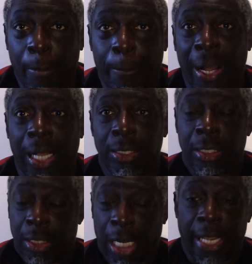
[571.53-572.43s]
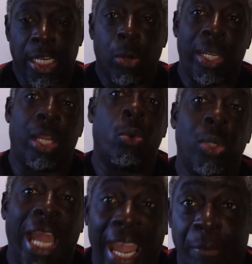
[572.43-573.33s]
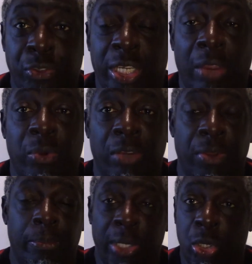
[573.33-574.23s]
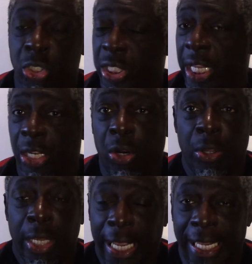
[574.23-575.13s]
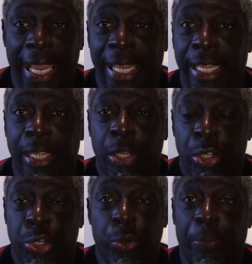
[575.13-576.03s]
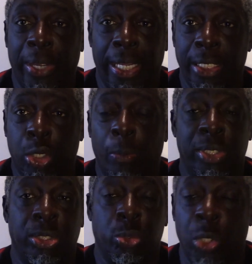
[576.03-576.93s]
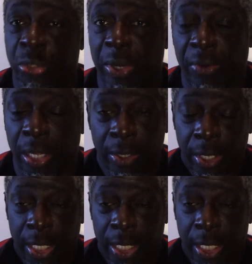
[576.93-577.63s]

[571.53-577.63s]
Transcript: but I know Lyon would have to get rid of him because they're not in any European competitions whatsoever.